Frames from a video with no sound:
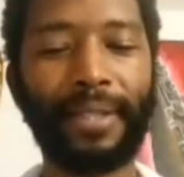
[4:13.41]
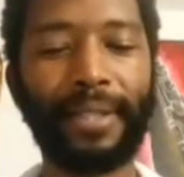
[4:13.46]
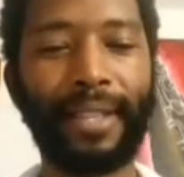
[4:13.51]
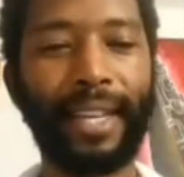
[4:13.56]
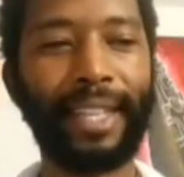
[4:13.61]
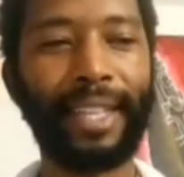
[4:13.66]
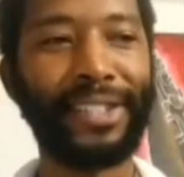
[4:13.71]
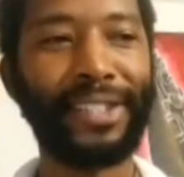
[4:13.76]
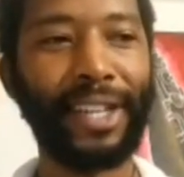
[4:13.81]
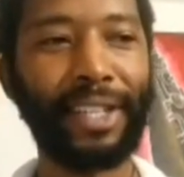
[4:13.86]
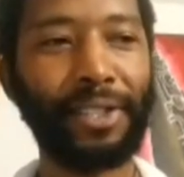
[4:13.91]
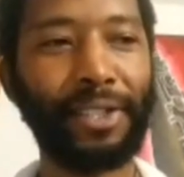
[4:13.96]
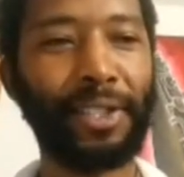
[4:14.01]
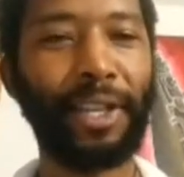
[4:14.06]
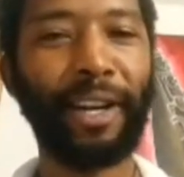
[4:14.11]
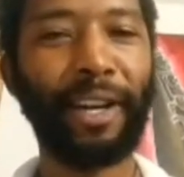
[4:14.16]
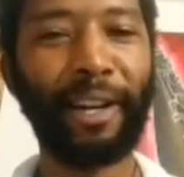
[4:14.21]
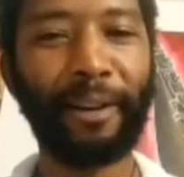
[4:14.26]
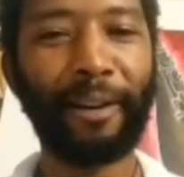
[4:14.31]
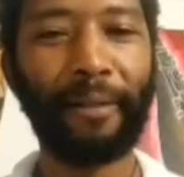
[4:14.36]
They just
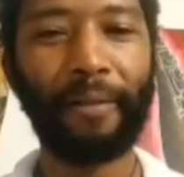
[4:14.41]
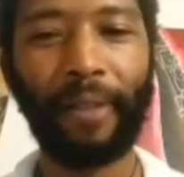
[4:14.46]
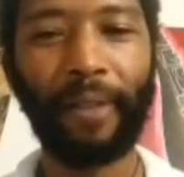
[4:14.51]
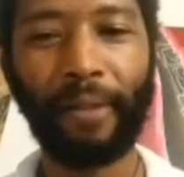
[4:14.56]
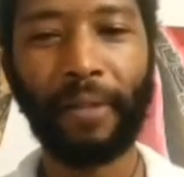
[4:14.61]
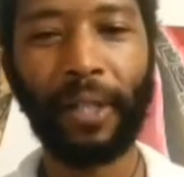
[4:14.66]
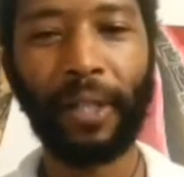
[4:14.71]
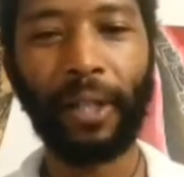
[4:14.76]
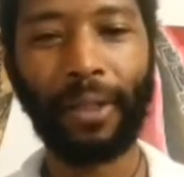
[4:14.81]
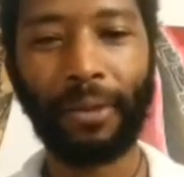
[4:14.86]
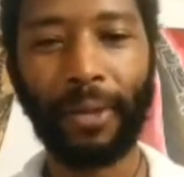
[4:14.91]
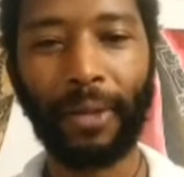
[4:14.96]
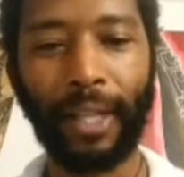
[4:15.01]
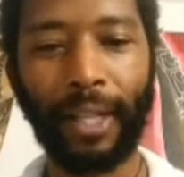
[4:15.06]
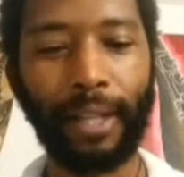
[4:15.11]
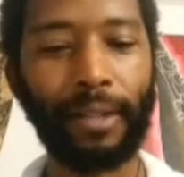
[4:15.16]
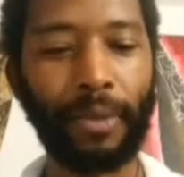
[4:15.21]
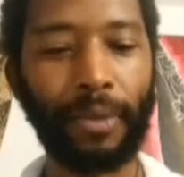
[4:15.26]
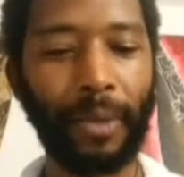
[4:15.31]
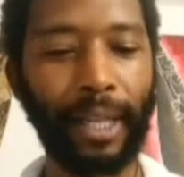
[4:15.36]
turned 53
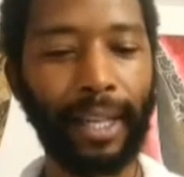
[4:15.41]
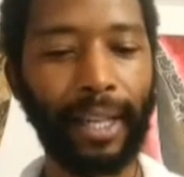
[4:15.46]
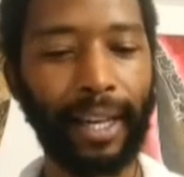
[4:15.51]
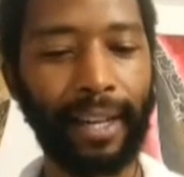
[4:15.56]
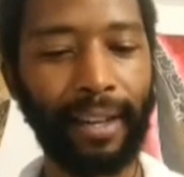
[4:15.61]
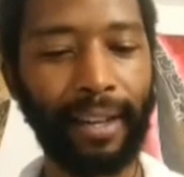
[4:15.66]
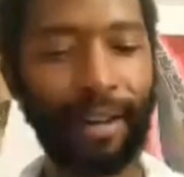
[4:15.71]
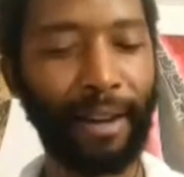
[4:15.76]
this weekend